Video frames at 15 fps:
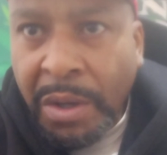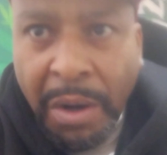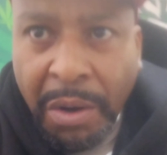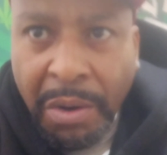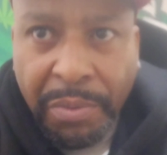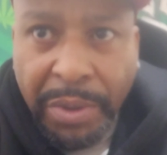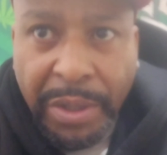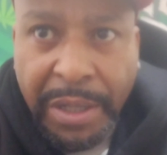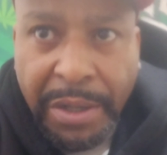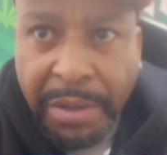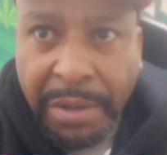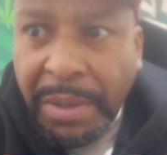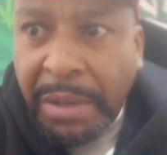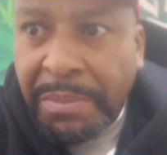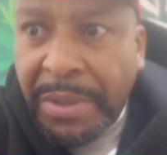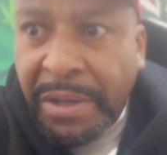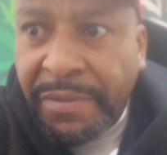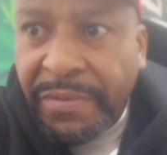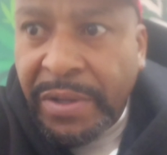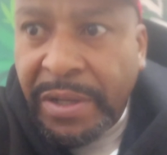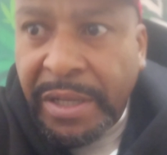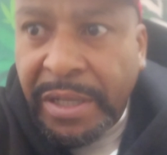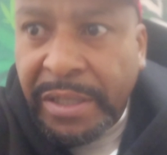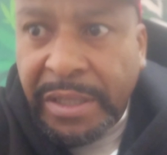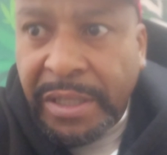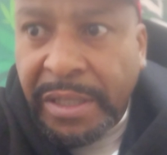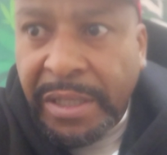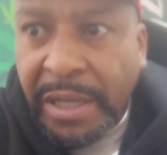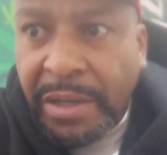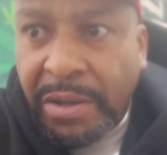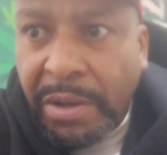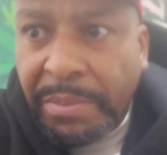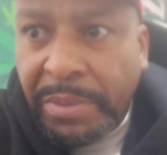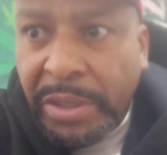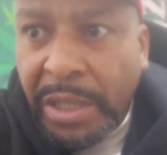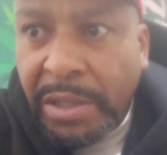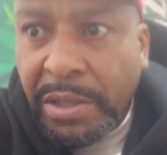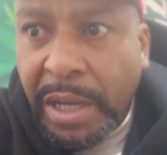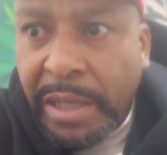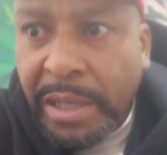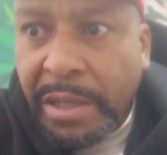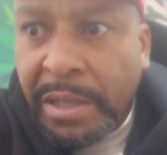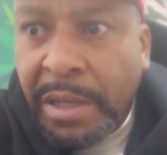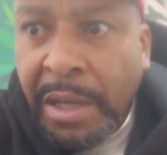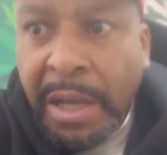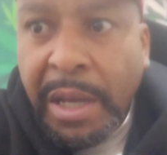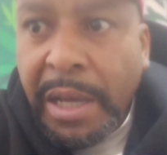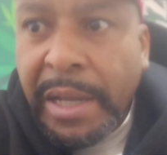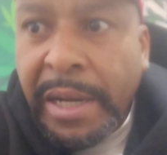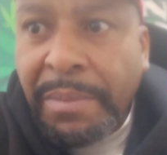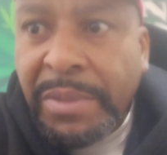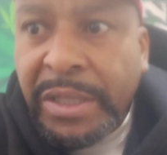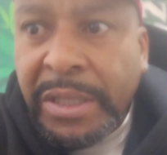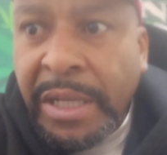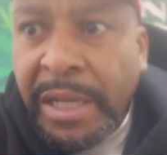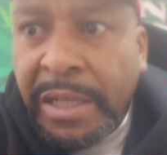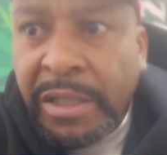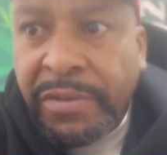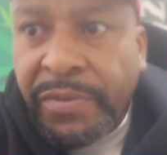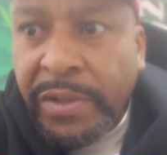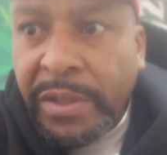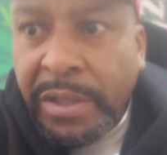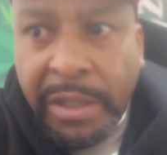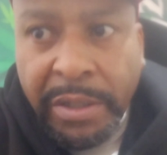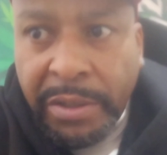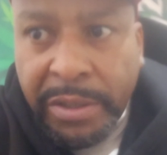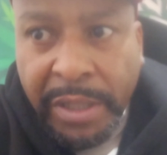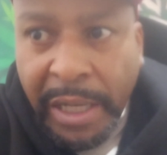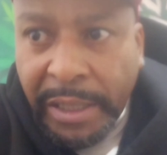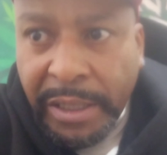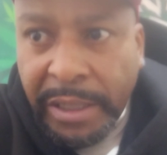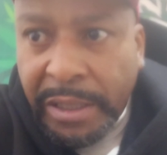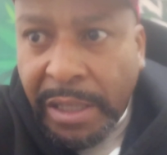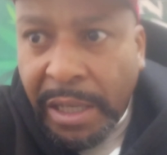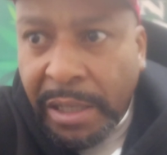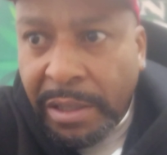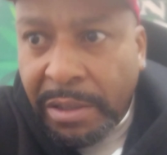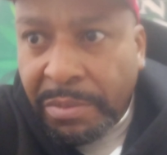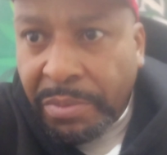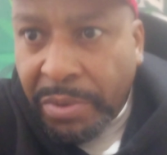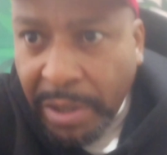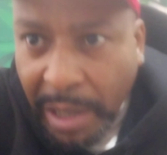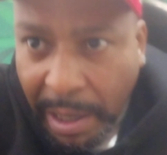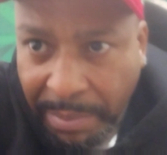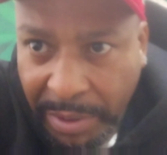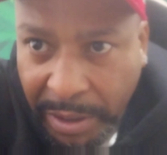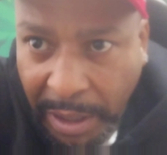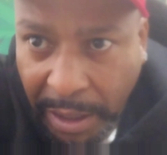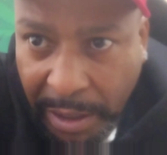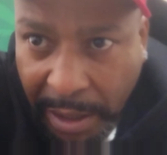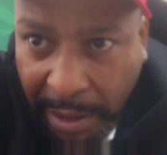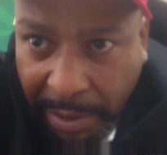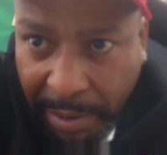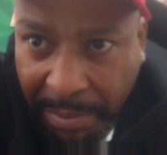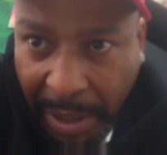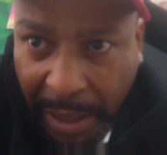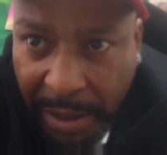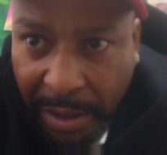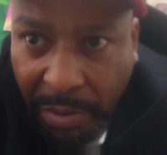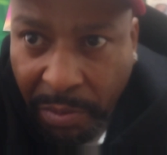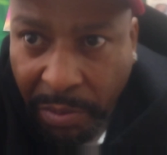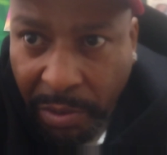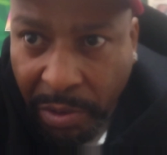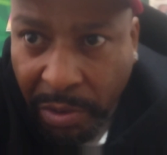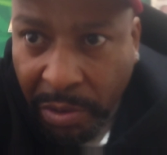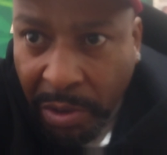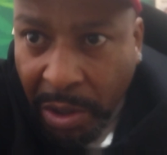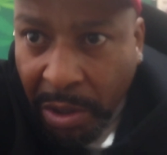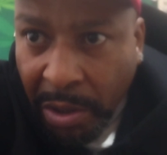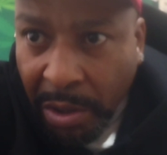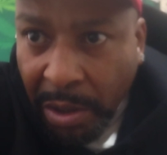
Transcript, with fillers: I don't really care about Benavidez and Canelo. I'm gonna tell y'all that, and I've been saying this for years, not just now, bro. I've been telling everybody in the world.